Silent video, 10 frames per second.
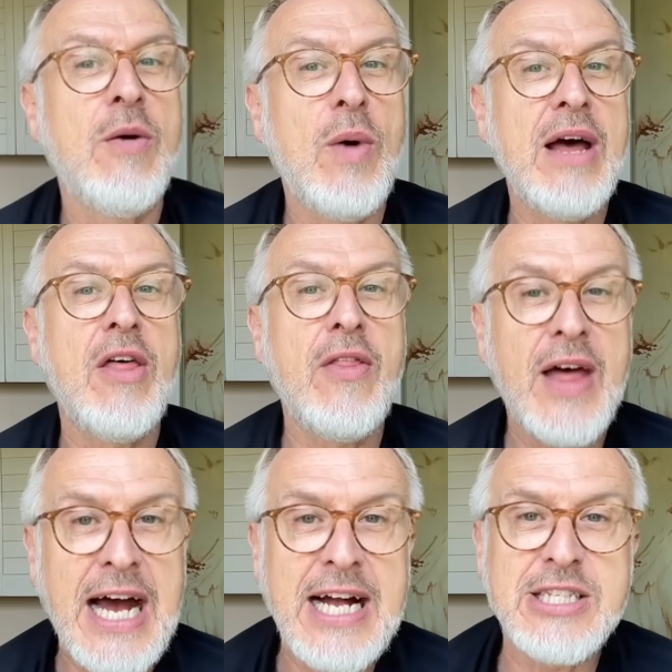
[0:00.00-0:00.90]
whether
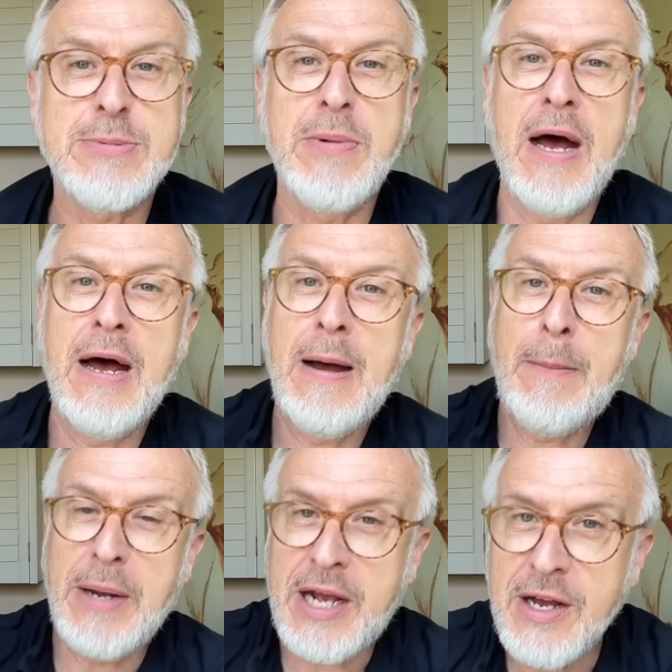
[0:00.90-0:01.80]
that's a
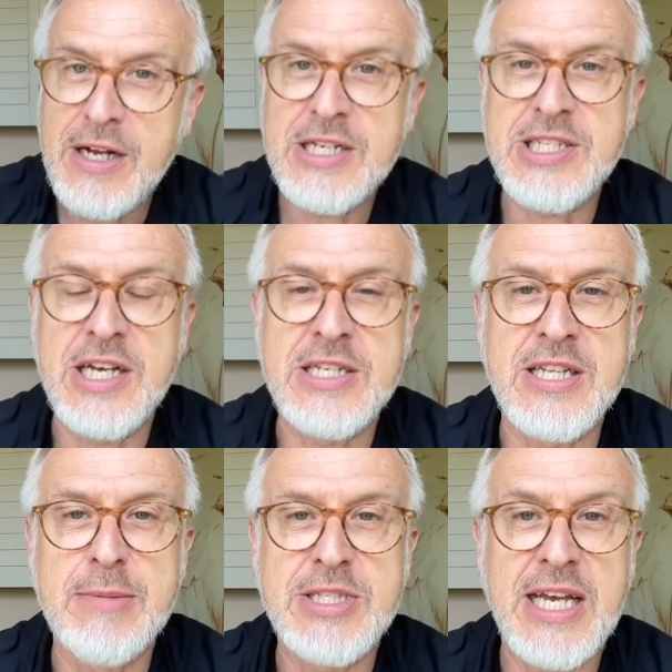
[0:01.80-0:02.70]
precursor to
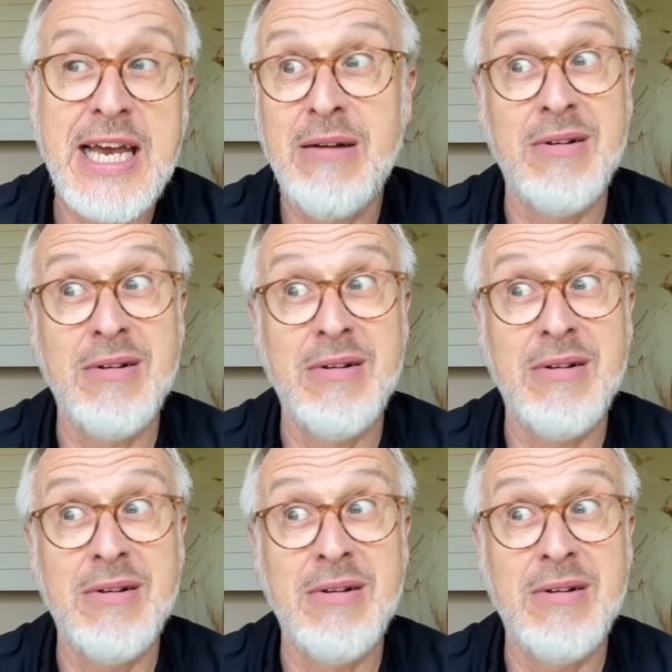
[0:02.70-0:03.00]
them saying,